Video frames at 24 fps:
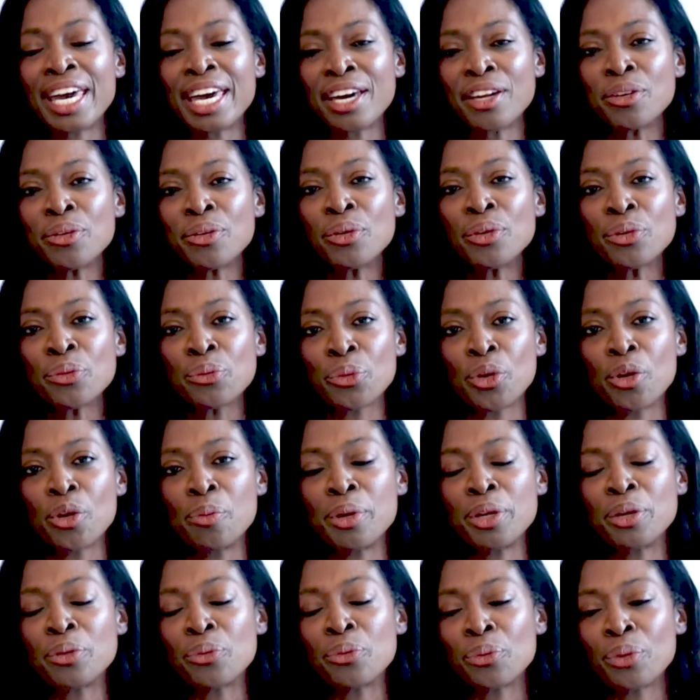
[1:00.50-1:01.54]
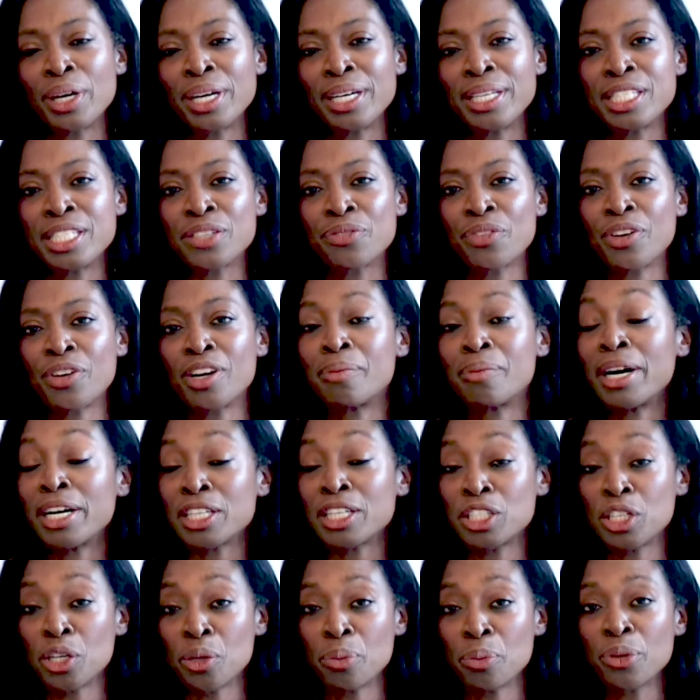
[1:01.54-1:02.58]
annual enrollment runs from
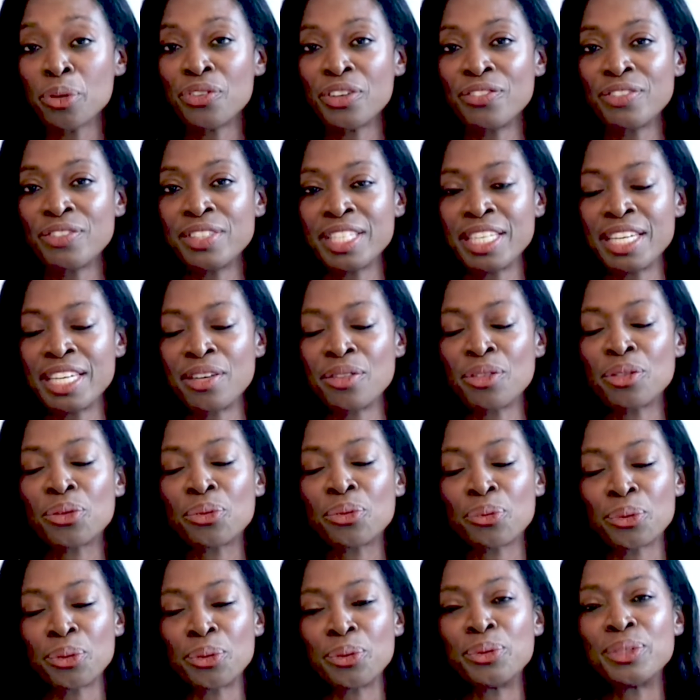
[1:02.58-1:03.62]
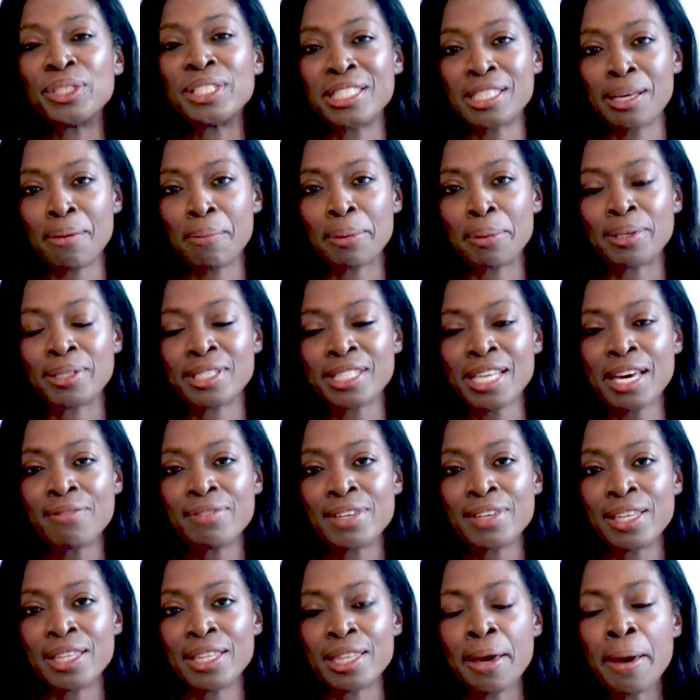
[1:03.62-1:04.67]
October 15th through December
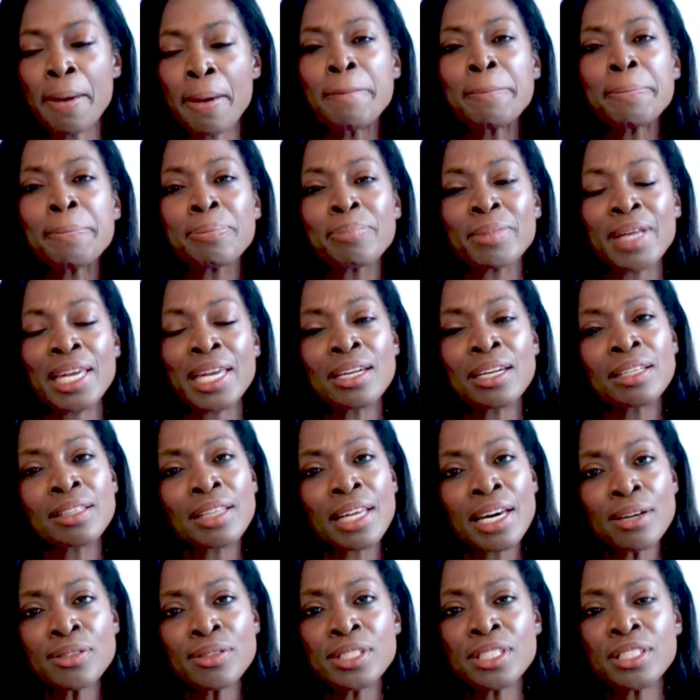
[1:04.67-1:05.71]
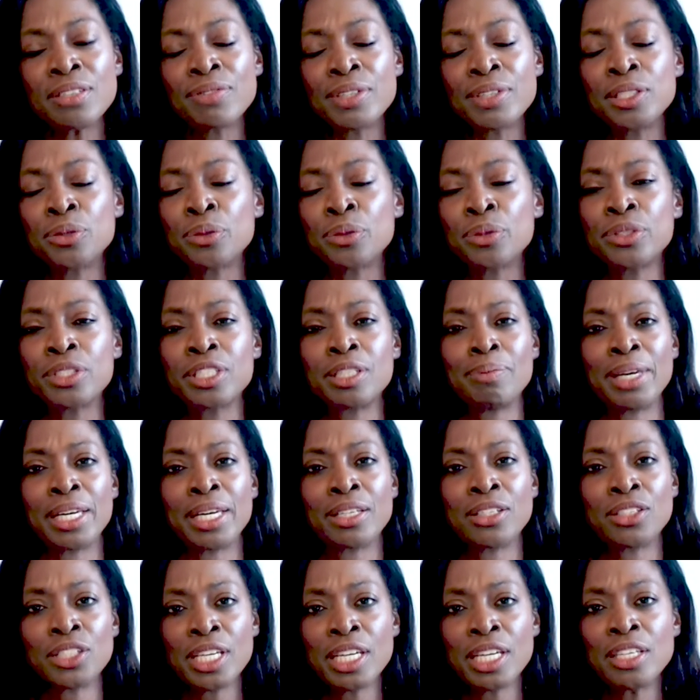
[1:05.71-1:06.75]
7th, and it allows individuals to make
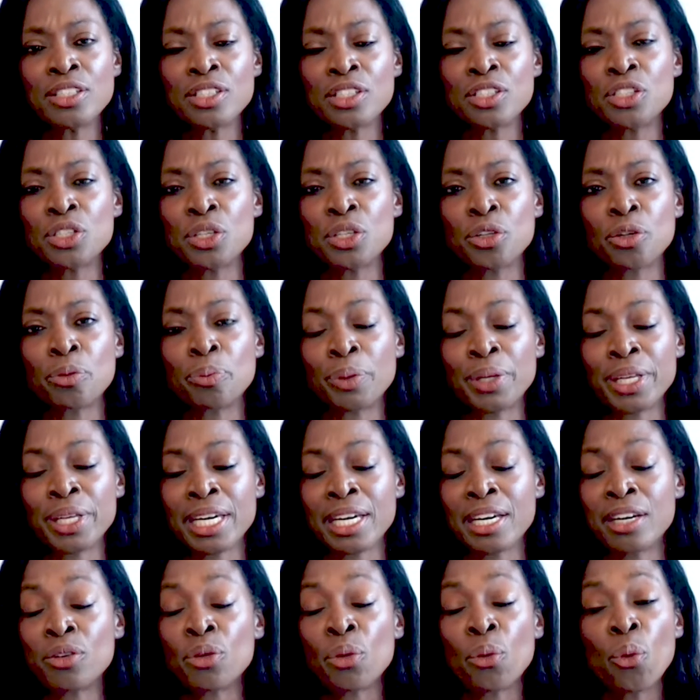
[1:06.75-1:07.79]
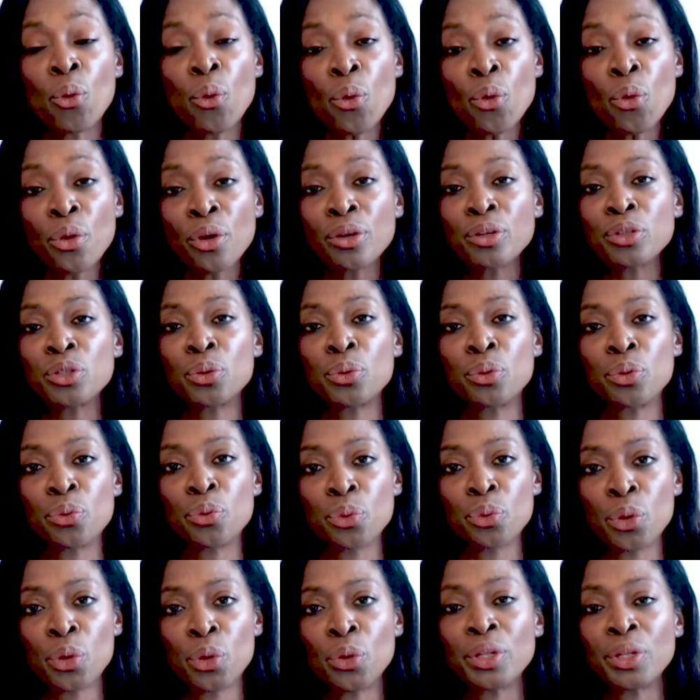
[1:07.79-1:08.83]
changes to their plan or to
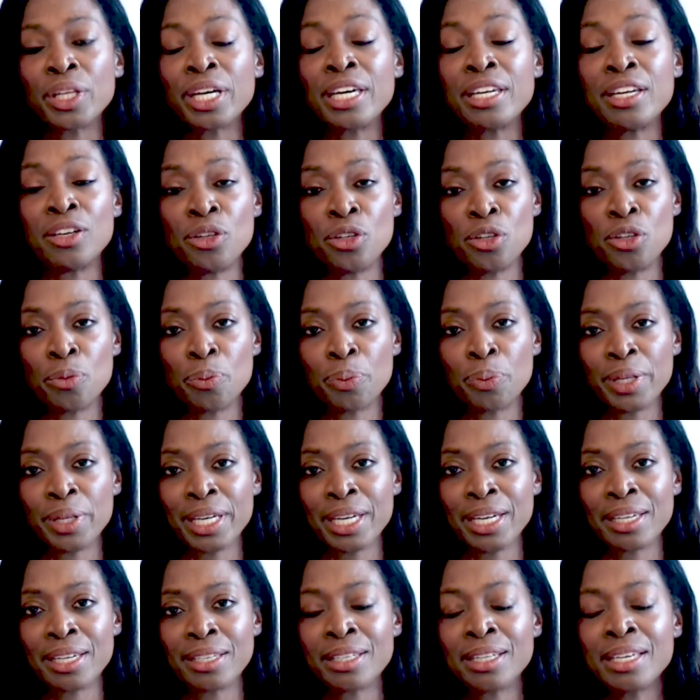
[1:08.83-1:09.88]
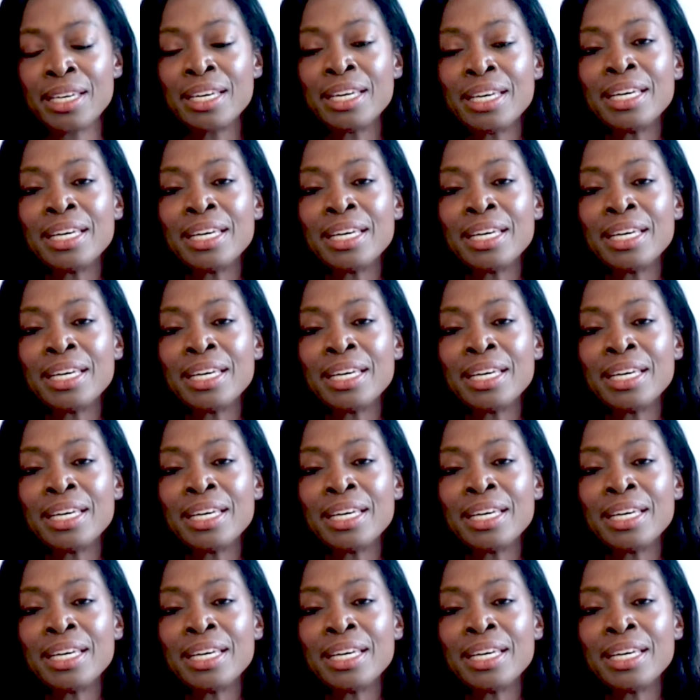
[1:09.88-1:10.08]
enroll in a new plan.